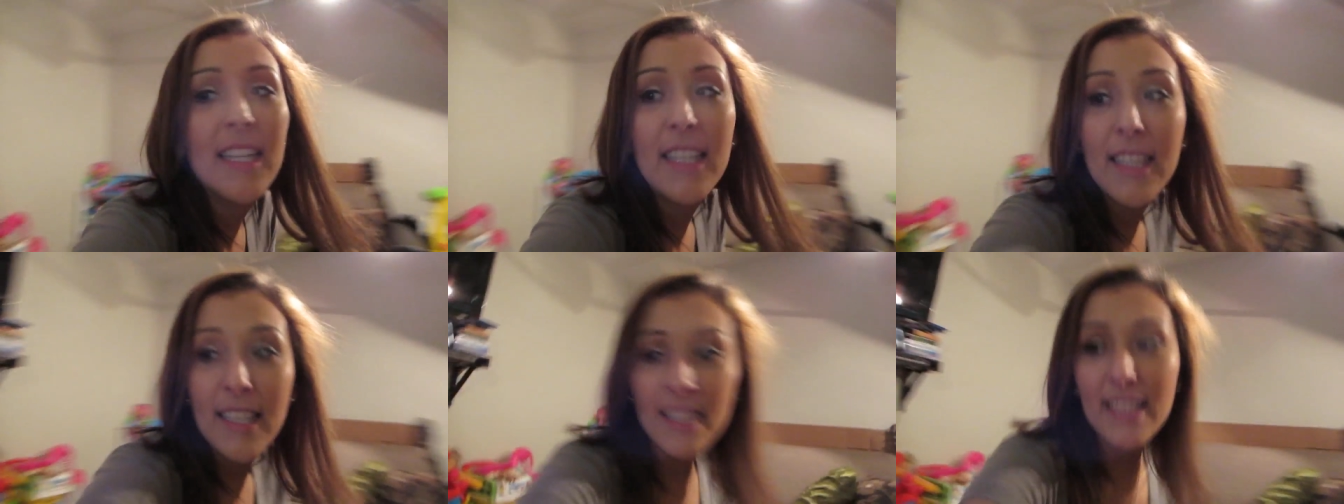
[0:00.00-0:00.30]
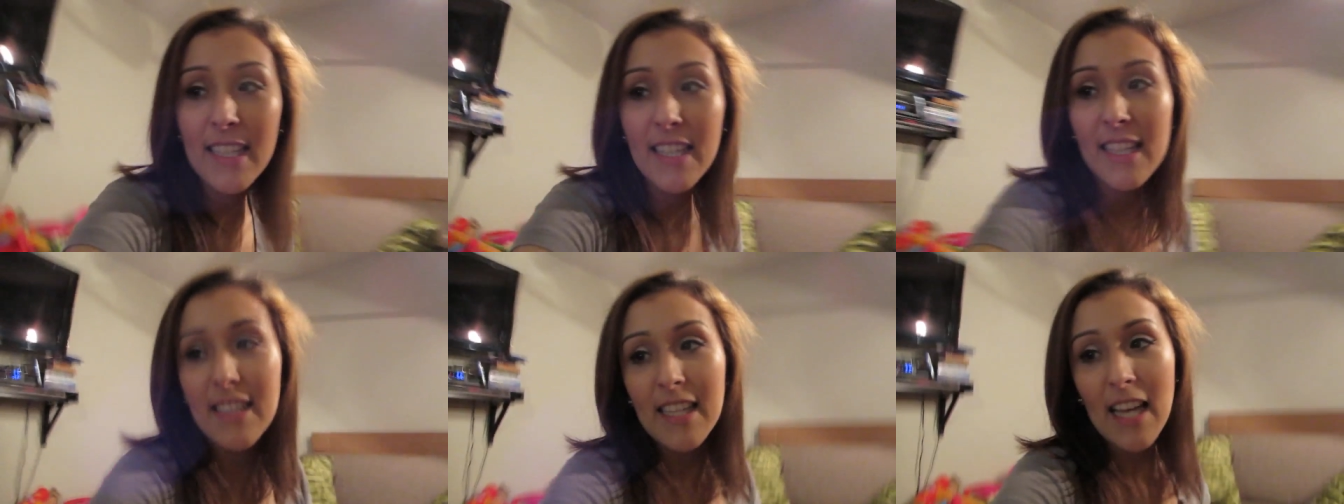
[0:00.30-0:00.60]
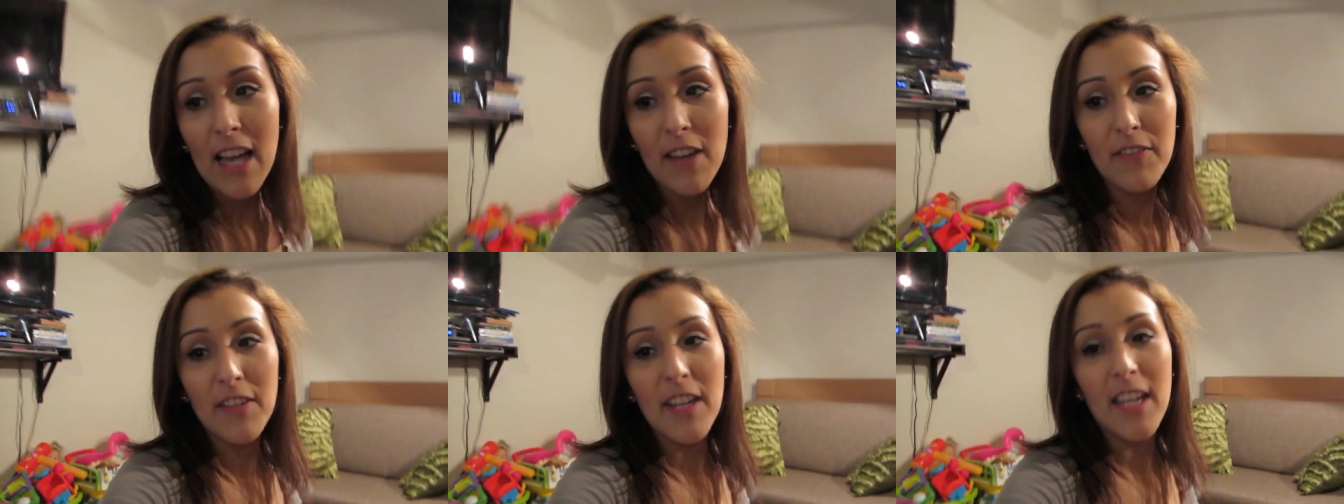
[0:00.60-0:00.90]
This kid's
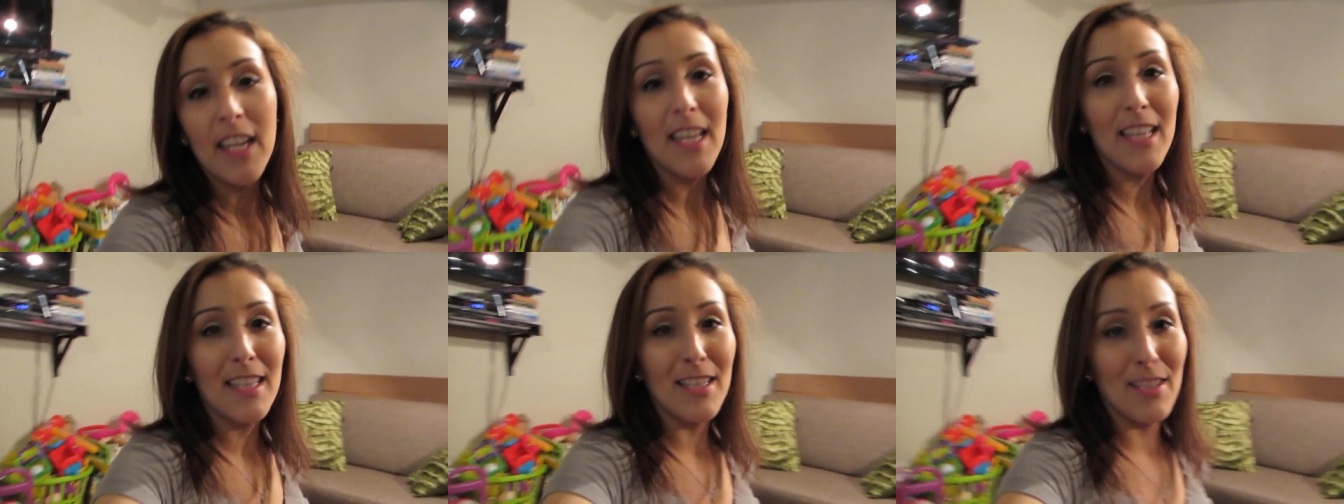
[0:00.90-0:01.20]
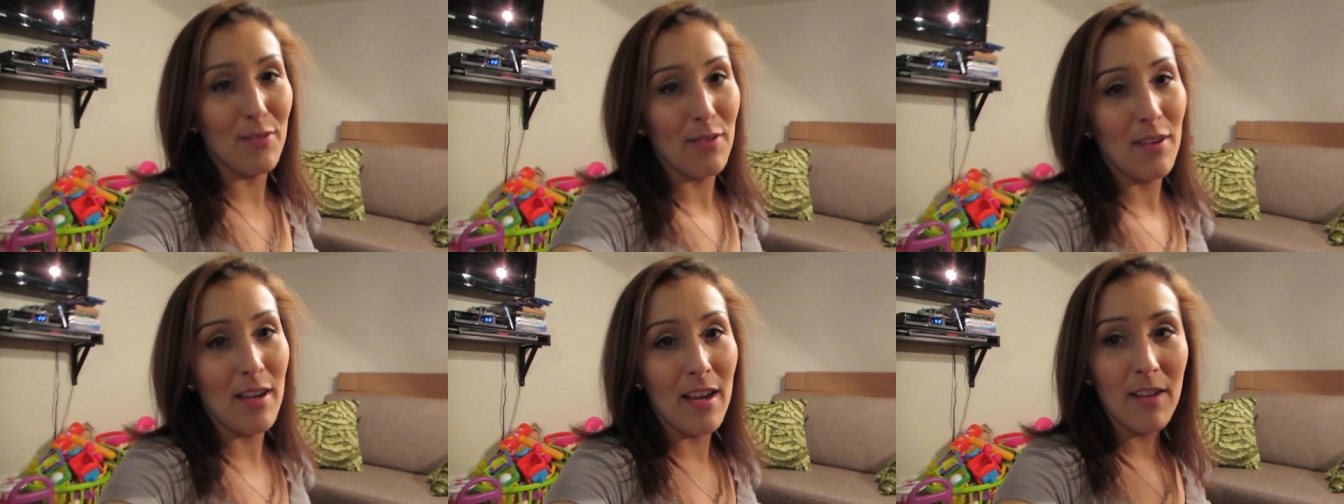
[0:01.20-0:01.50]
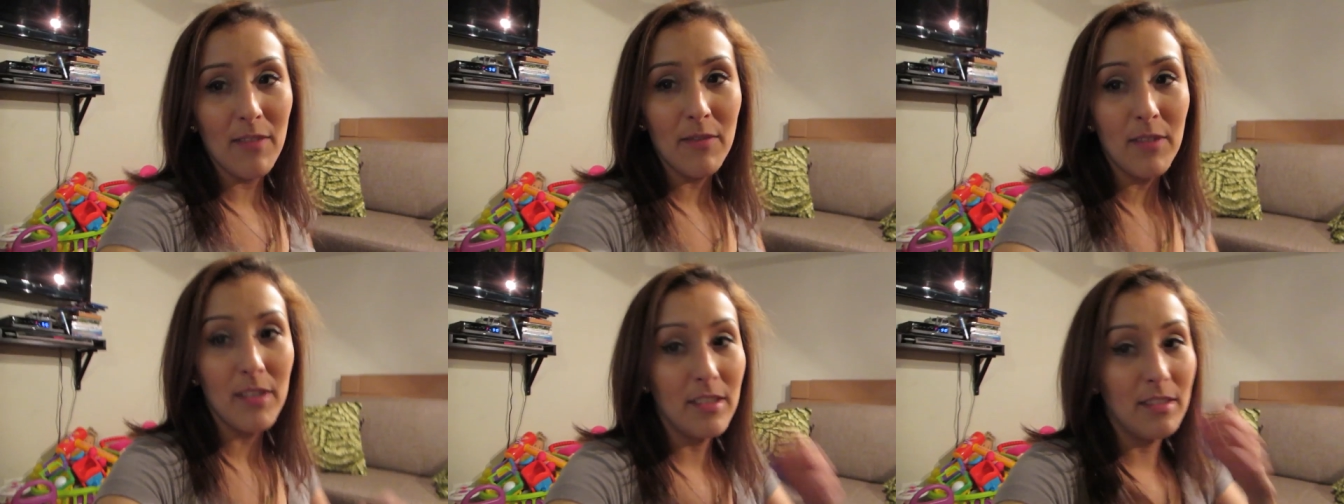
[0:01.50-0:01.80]
half naked, so I,
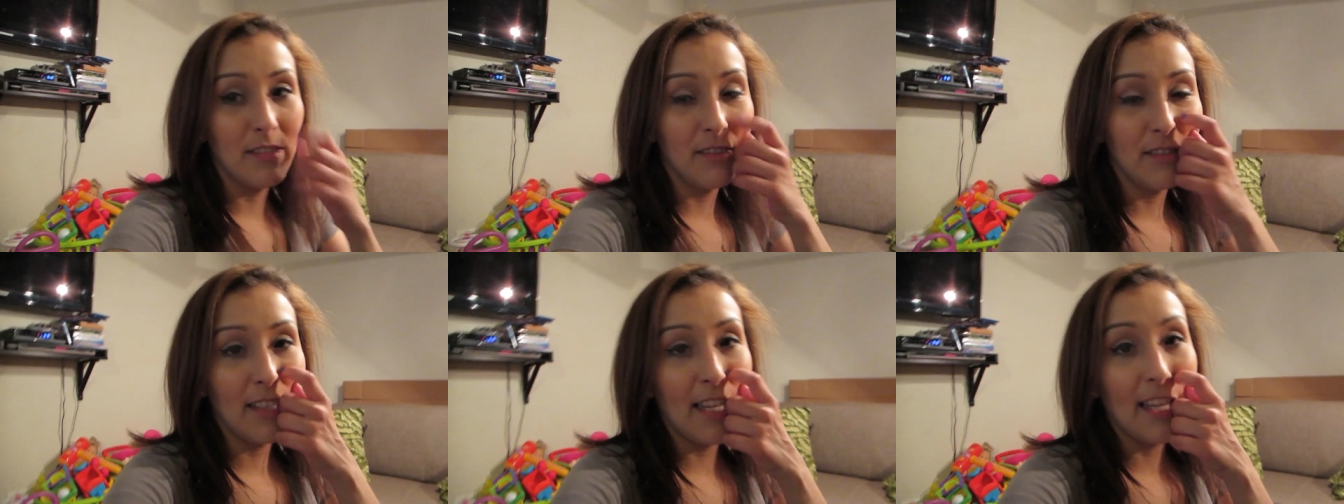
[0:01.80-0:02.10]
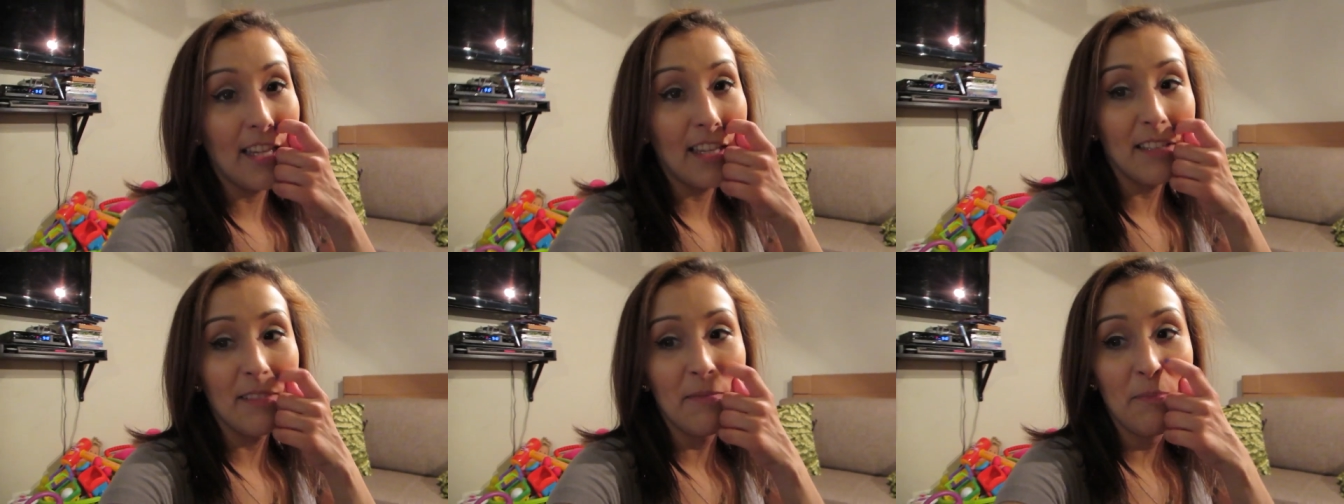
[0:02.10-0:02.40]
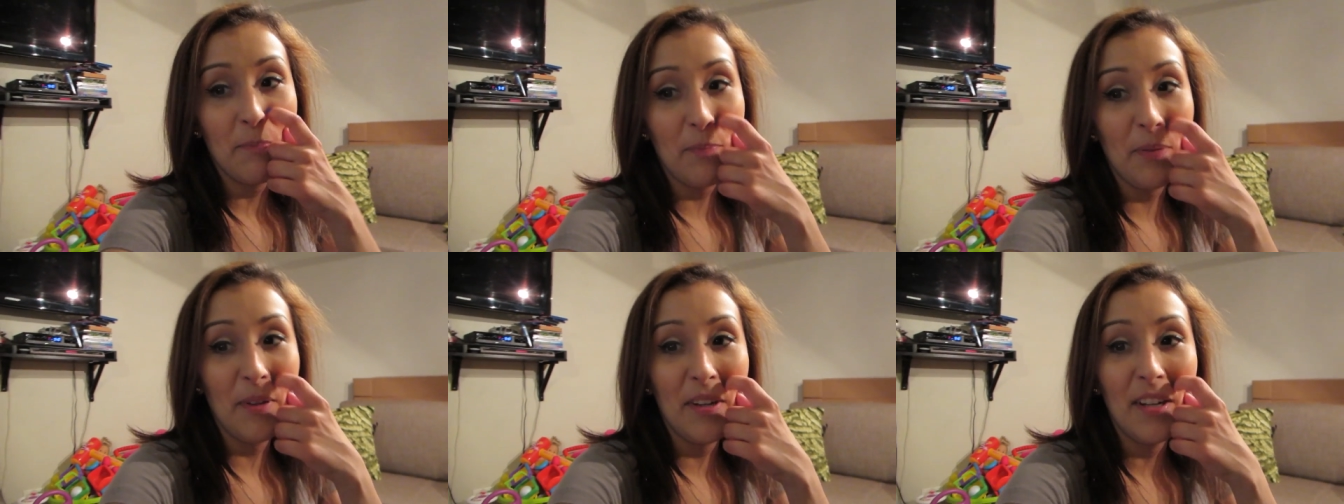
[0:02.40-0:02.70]
well,
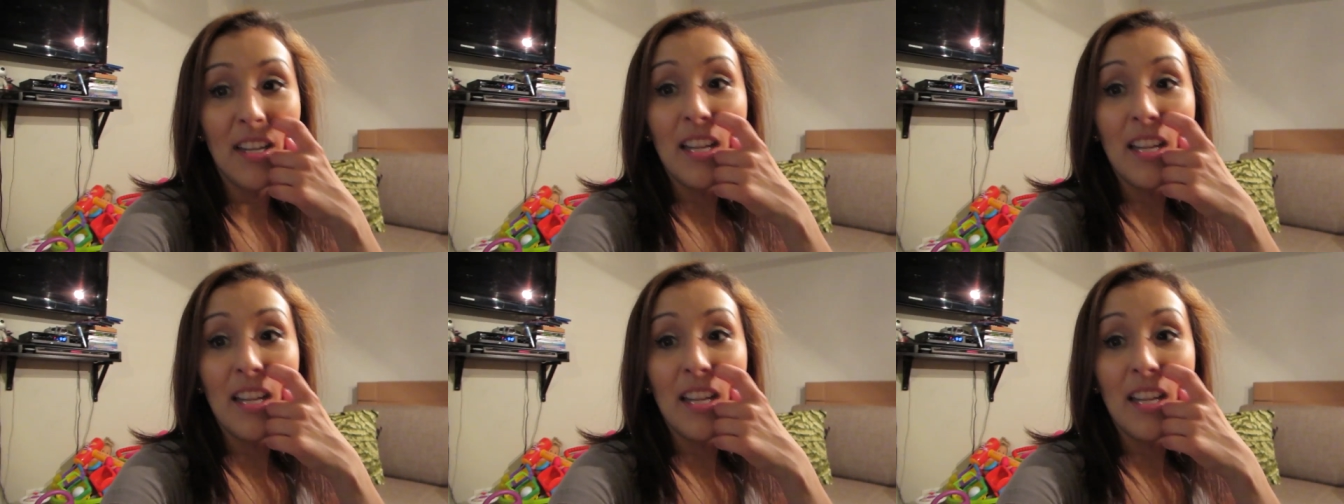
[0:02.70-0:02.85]
naked.